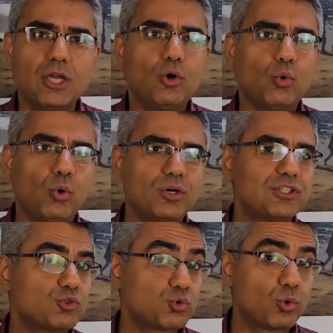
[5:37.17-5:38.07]
or the
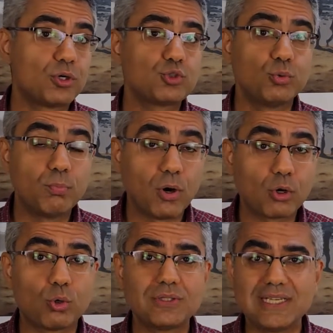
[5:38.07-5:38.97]
source you
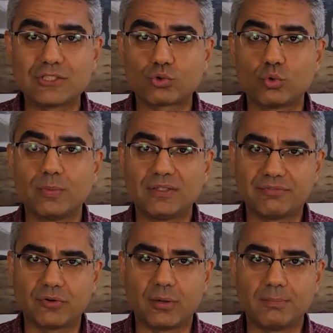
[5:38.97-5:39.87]
borrowed the instrument
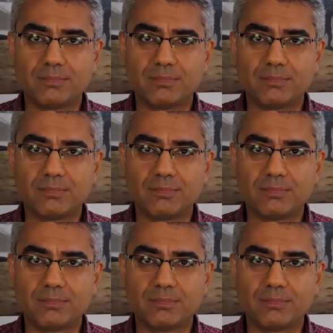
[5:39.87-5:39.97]
from,